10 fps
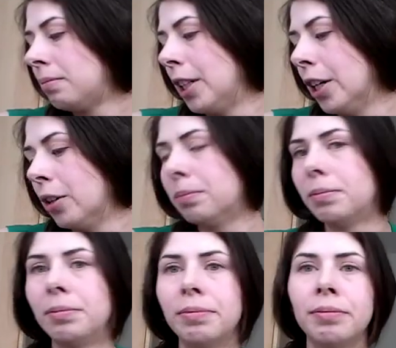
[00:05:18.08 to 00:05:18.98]

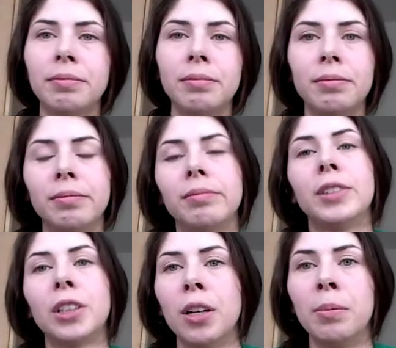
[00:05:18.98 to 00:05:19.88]

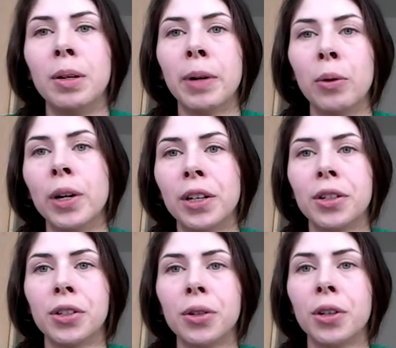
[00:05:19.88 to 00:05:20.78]
it's going to be my winter
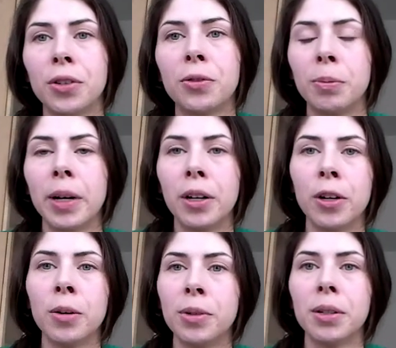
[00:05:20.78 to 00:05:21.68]
source for my
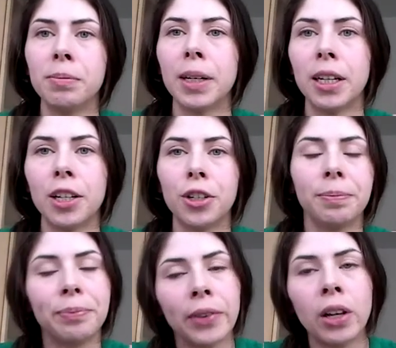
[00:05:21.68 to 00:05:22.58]
herbs in my kitchen.
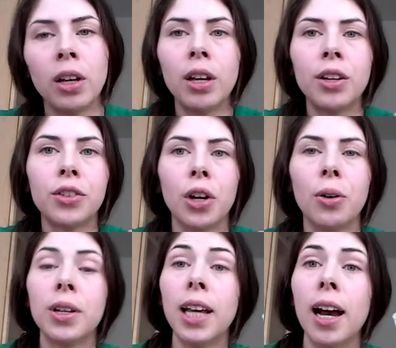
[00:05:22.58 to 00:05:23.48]
So
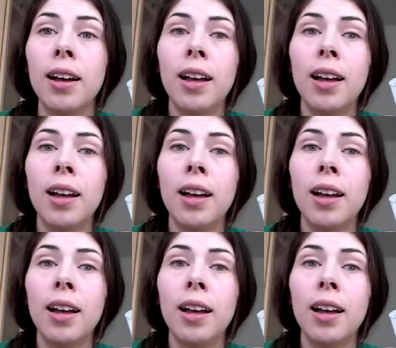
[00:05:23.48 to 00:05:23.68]
yeah,